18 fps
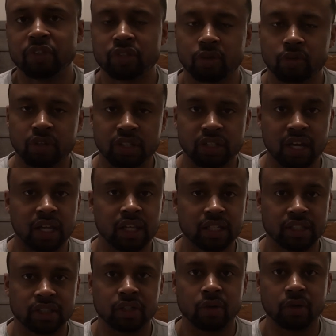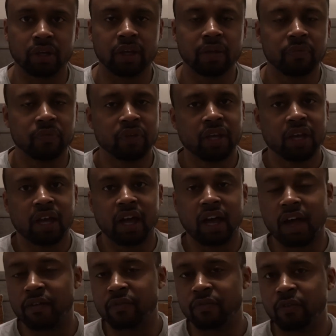So The Daily Stoic,
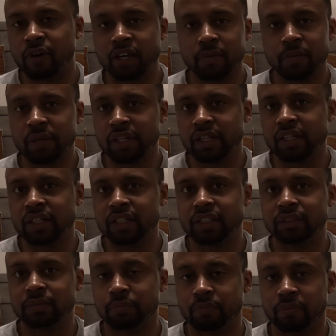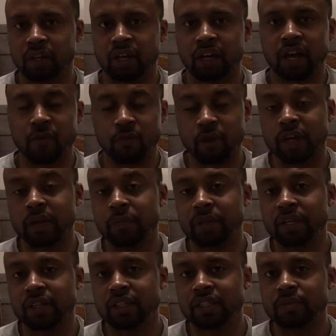I've recommended
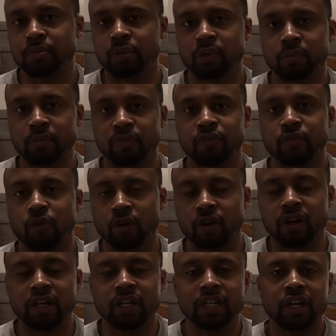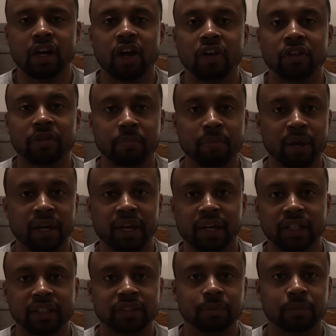this book before on the
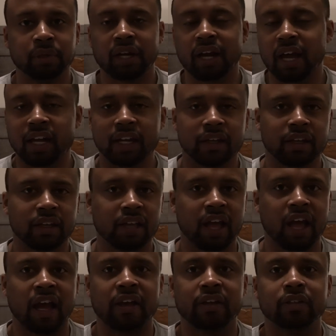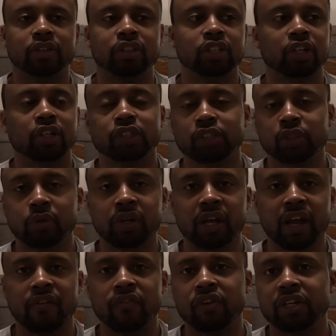page, but I turn to it
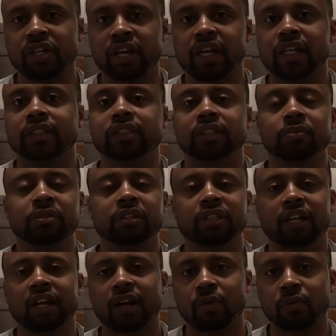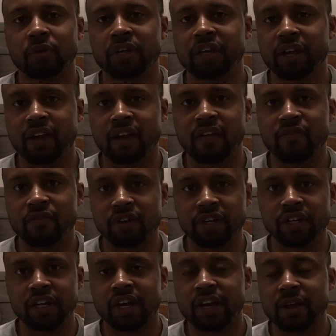every day. It's something that I read every
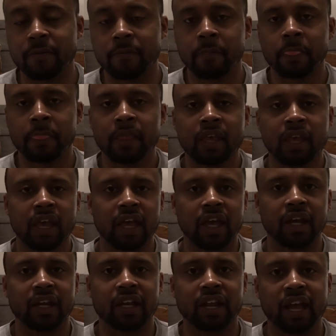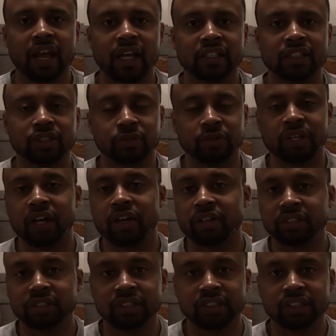day, and it has
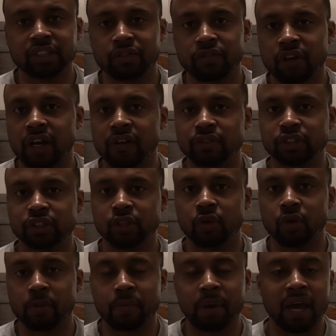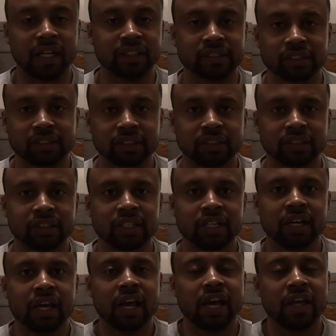365 Stoic passages,
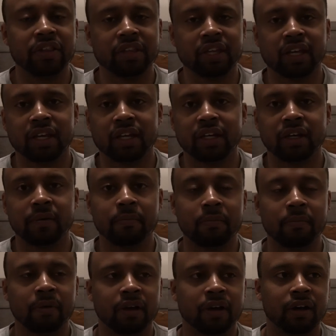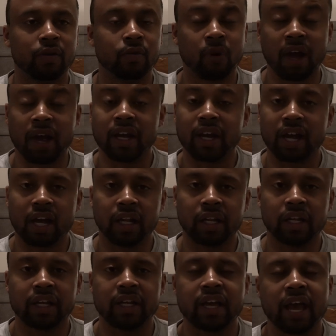and then Ryan
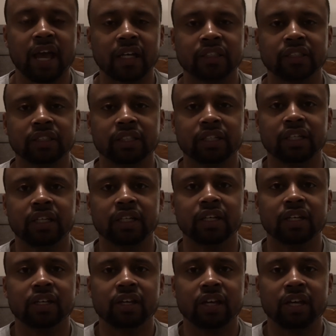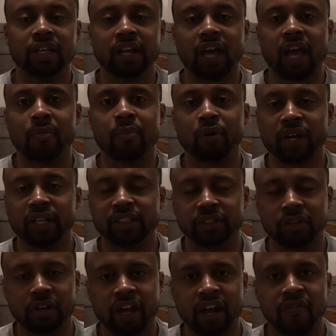Holiday actually elaborates
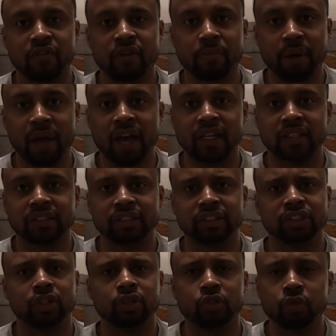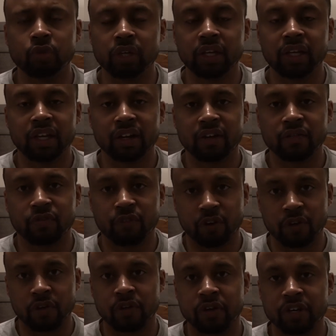on every passage so you can get a
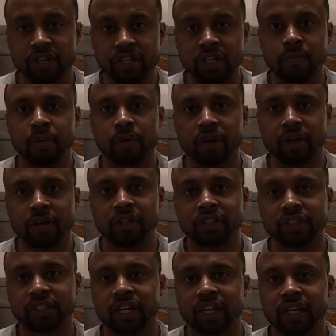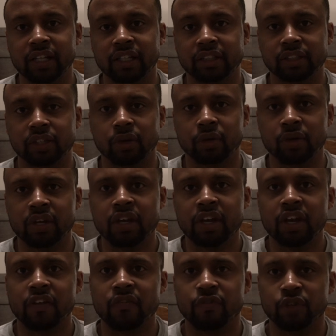further and deeper understanding. So
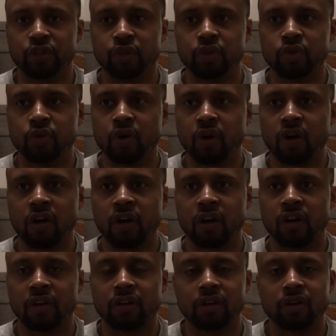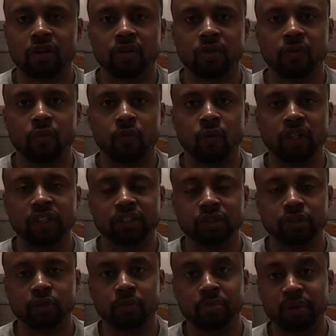if you are want
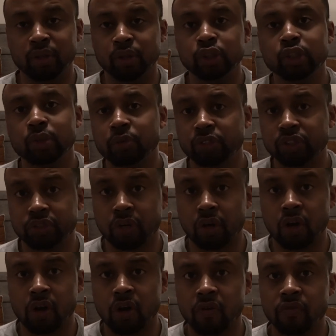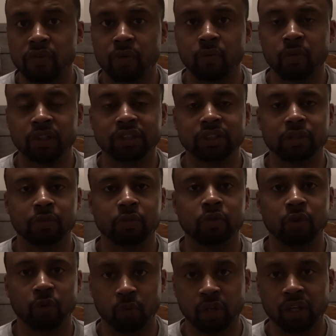to build your resolve and want
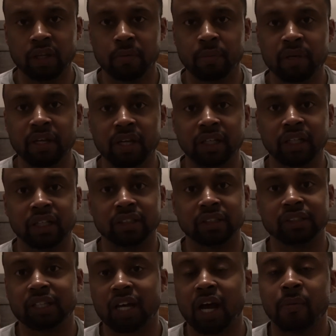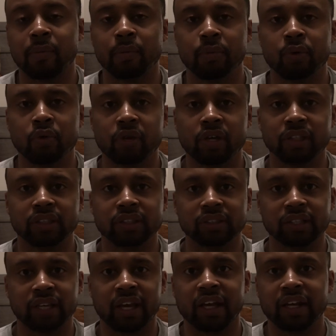to really be unstoppable and
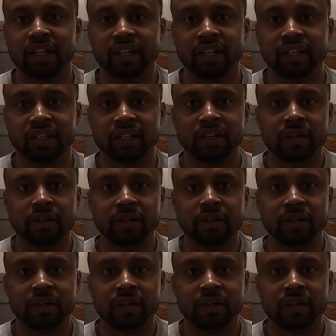stand